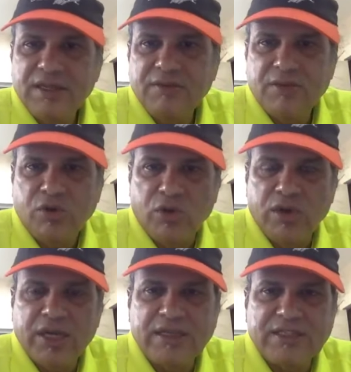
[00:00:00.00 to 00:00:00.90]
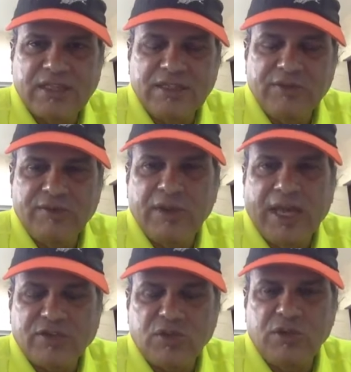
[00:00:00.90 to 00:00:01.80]
Ronak and Sanjeevan will
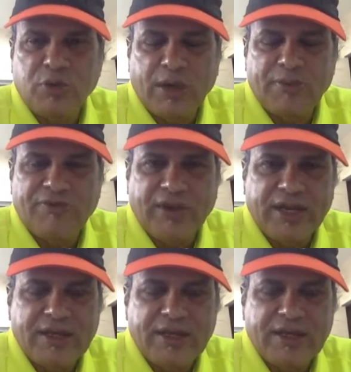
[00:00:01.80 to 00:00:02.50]
actually put up a fight